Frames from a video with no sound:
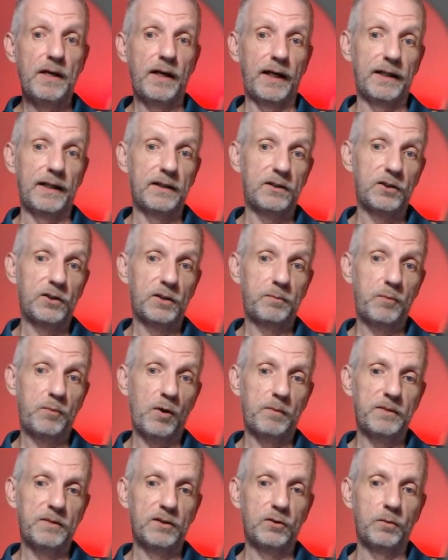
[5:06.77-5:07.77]
And it's just
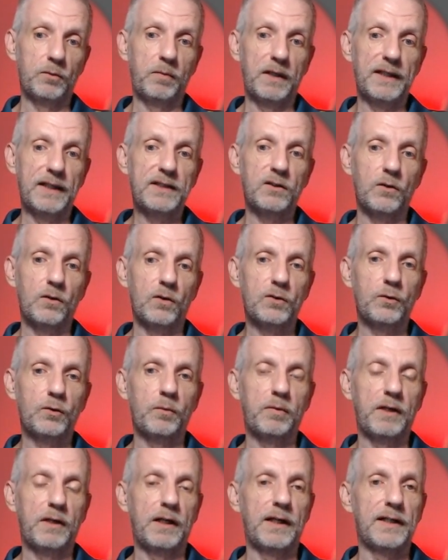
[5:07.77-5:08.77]
popped into place. It also
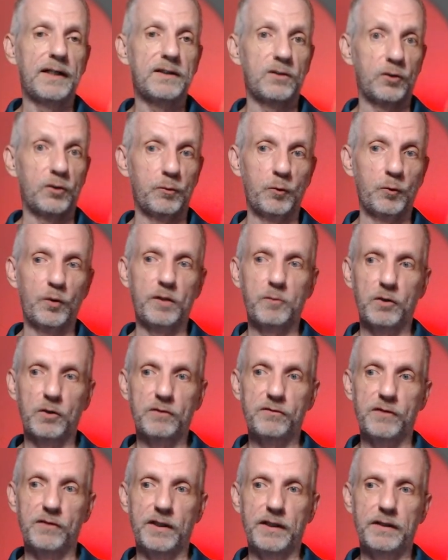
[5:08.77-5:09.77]
applies a smoothing
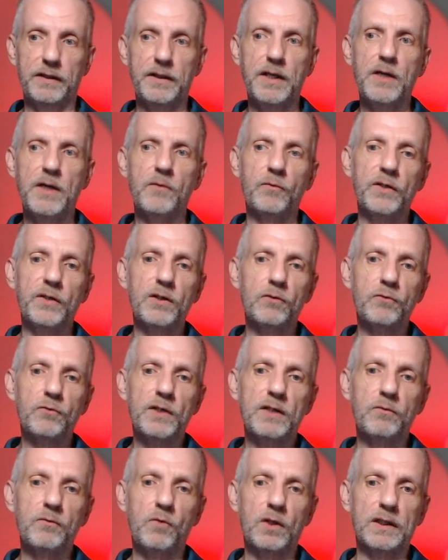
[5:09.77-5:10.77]
modifier. We don't
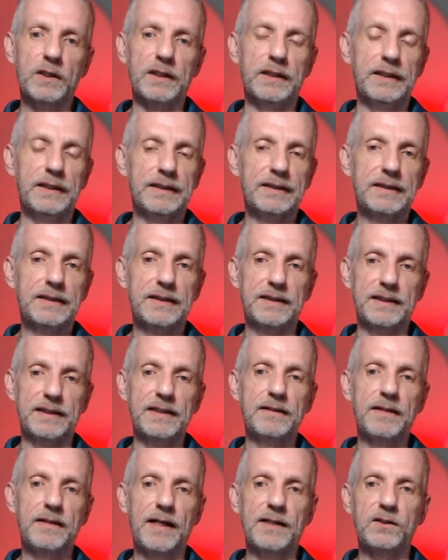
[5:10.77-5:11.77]
really want to
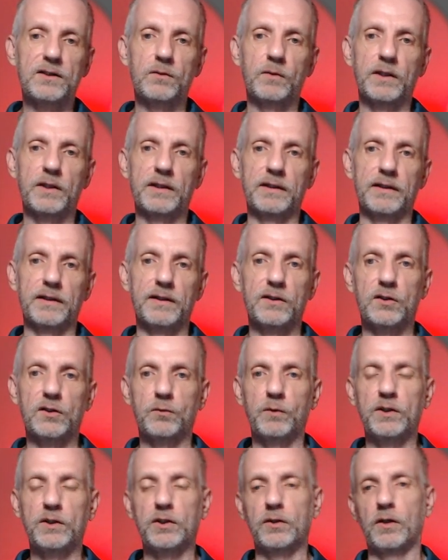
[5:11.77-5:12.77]
see that, so we're going to
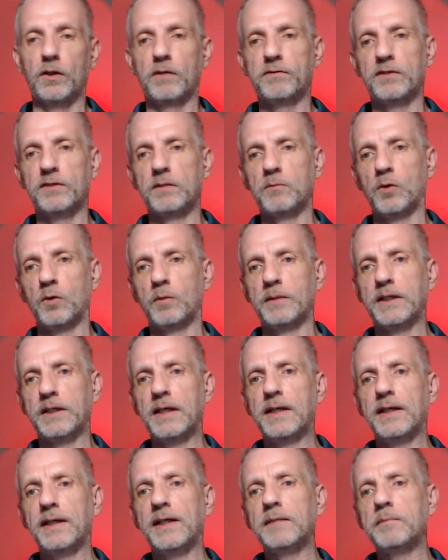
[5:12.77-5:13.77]
switch it off in a moment.
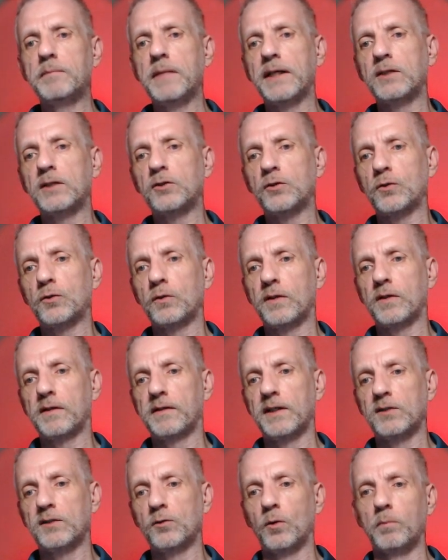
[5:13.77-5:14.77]
It makes sure that
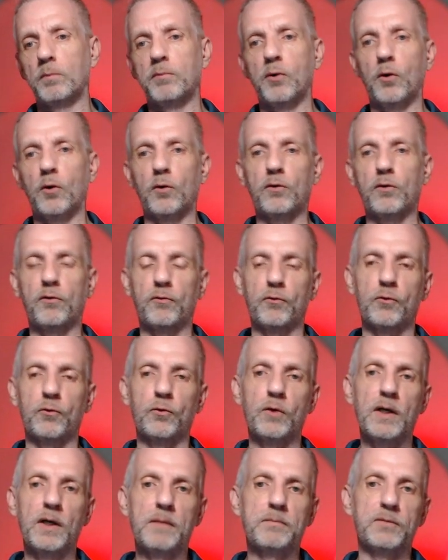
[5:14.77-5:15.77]
there's no poke
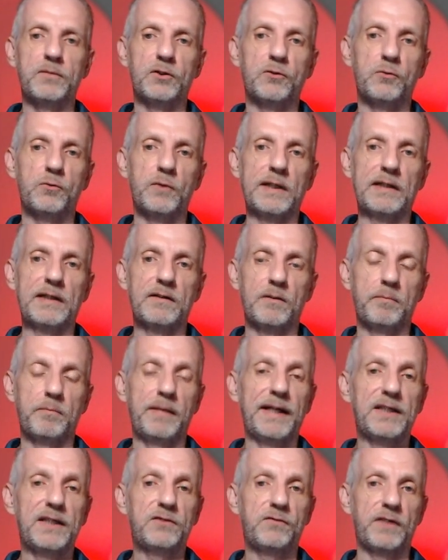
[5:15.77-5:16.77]
through between the
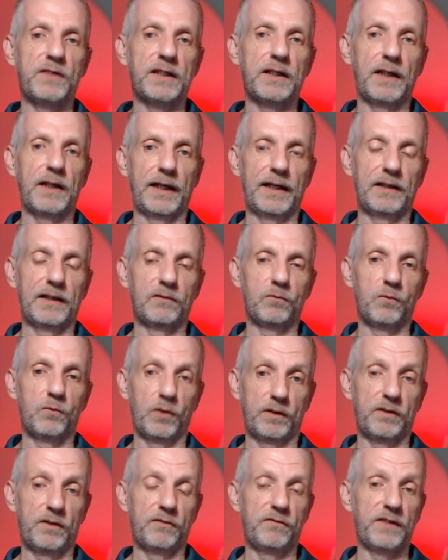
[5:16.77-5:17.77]
base figure and
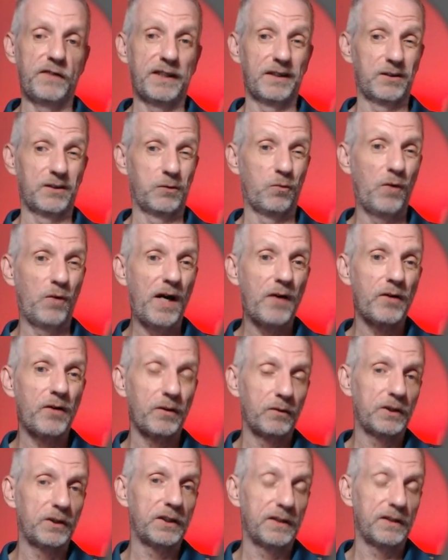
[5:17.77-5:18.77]
what the figure is
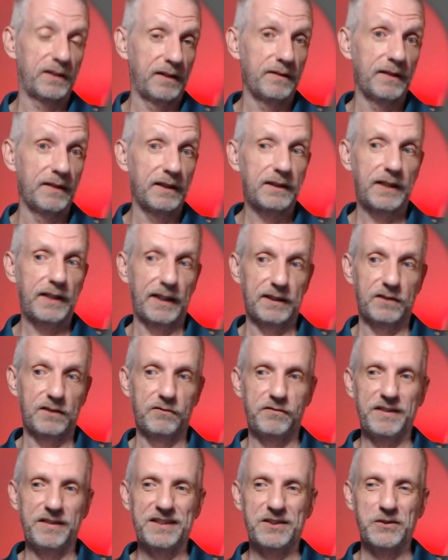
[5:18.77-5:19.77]
wearing, which is in this case the
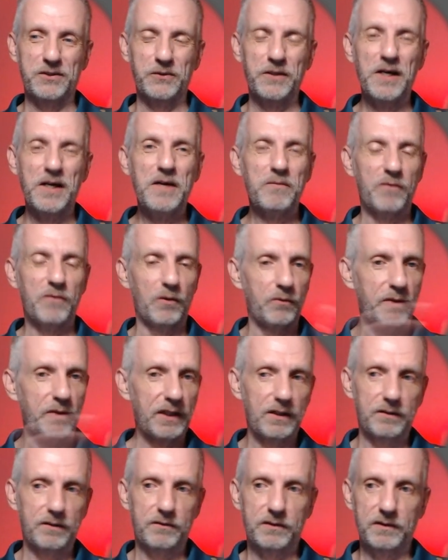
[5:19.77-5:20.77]
fit suit, but we're
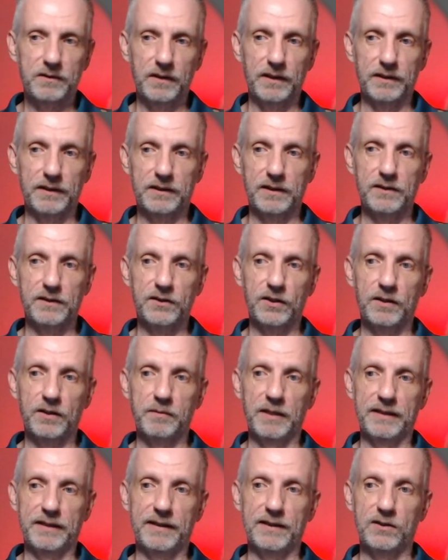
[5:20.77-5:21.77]
not concerned
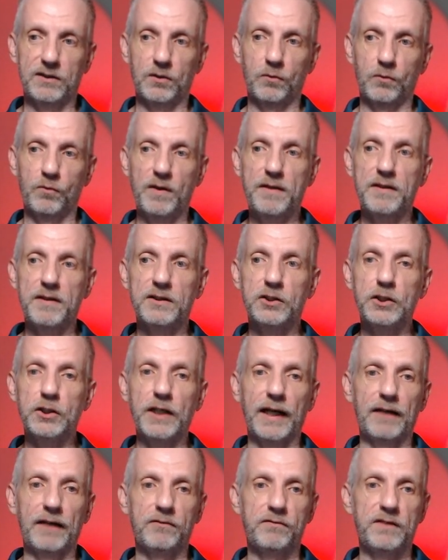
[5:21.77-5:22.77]
about that. So with the
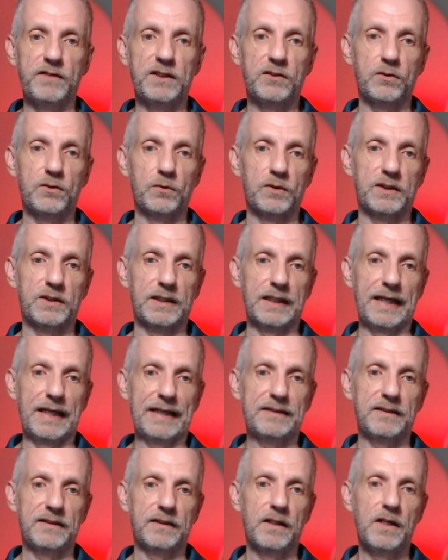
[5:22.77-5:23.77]
G8 fit suit
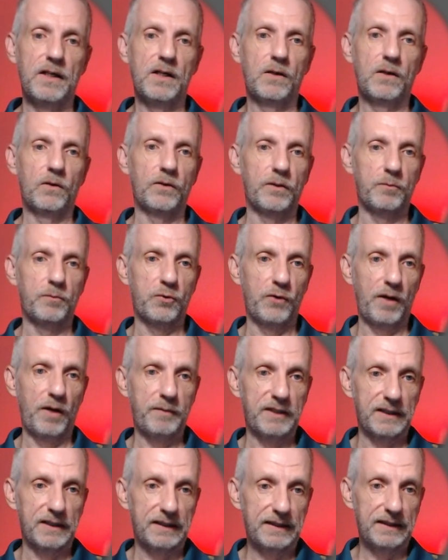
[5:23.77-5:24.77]
selected on the
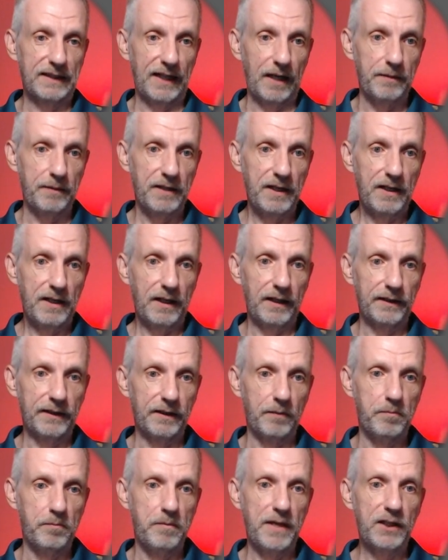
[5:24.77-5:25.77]
parameters tab
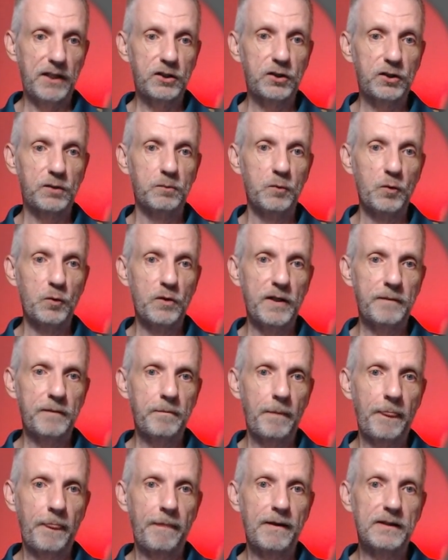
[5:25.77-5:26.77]
under mesh
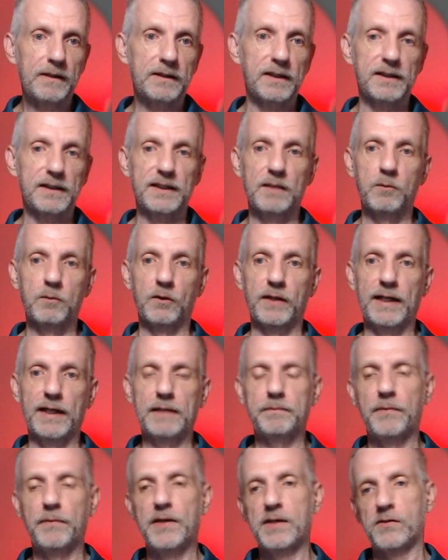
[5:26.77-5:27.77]
smoothing, disable
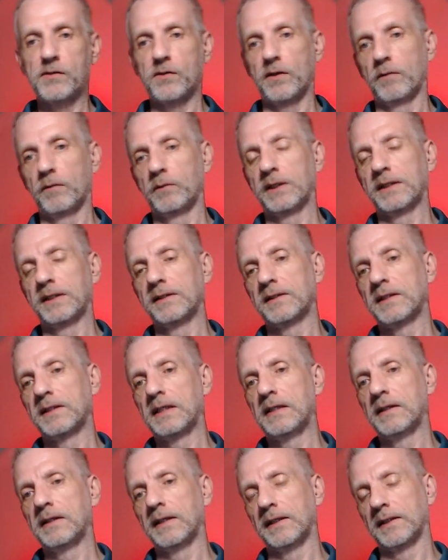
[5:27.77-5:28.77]
that so that we can
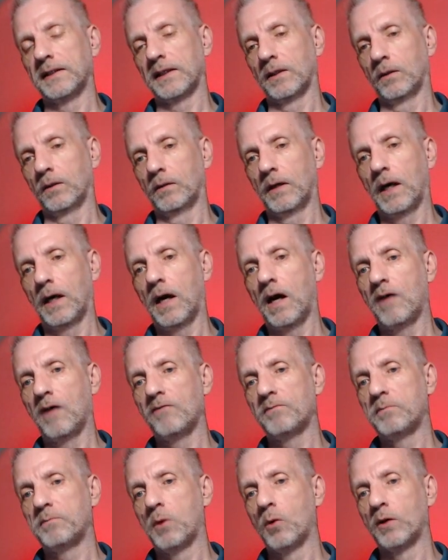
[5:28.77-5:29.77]
see these, you know,
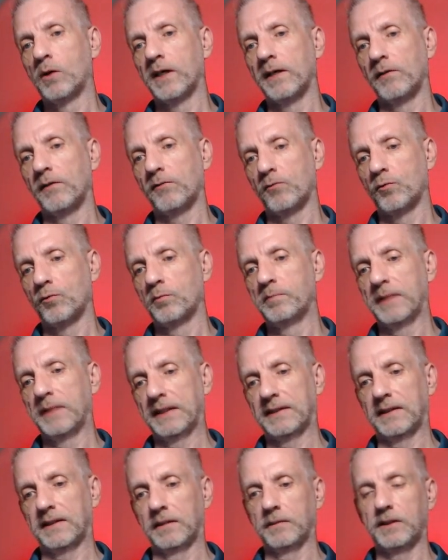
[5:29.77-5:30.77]
half pokey through
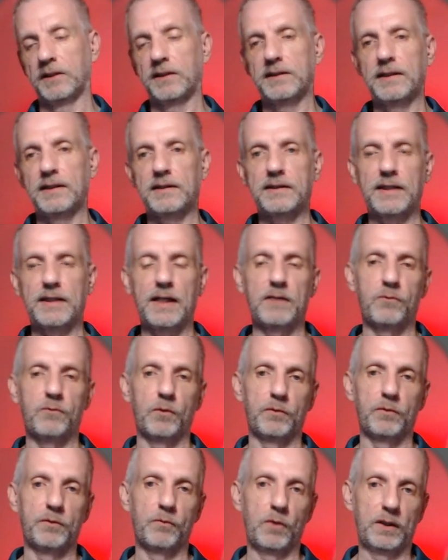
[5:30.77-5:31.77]
bits here, because that's kind of
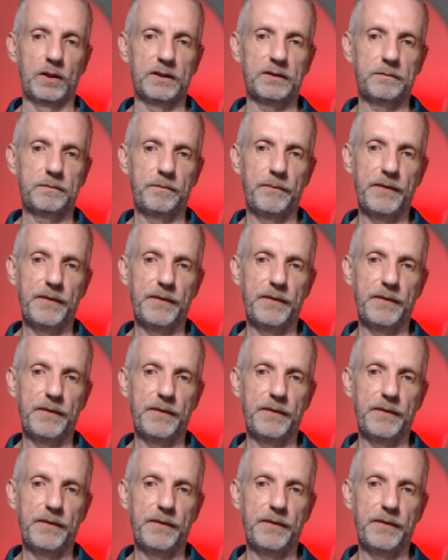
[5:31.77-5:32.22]
what we want.